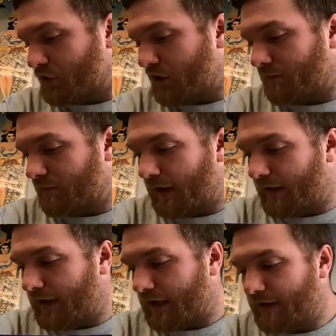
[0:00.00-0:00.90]
cheap. I
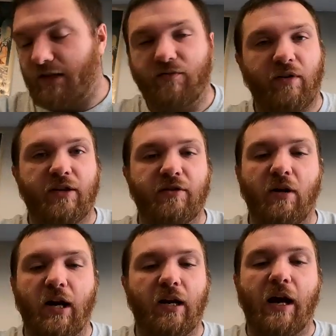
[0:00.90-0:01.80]
think I got this for like
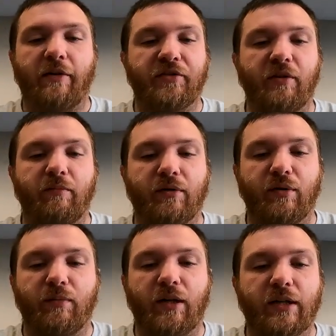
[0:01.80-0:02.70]
$2.99 or something,
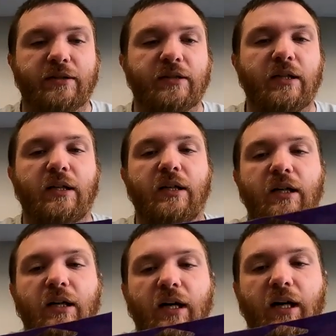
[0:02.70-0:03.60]

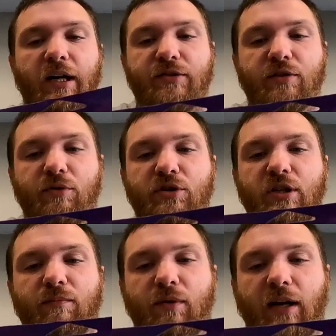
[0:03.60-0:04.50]
$3. Super
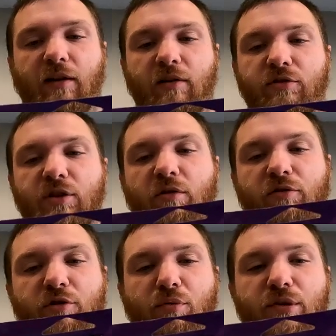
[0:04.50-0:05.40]
cheap. I got the little general
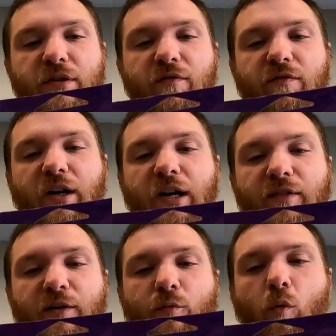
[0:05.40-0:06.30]
2.75
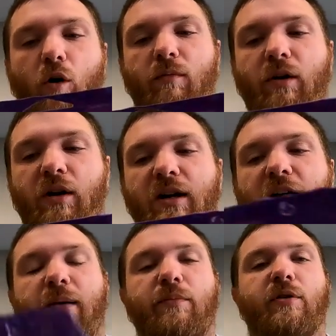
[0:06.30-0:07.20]
and watermelon,
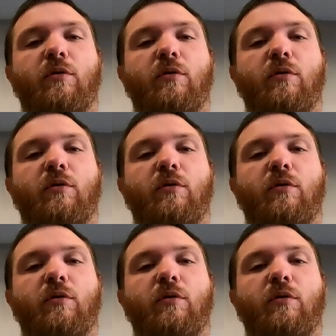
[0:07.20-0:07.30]
copper,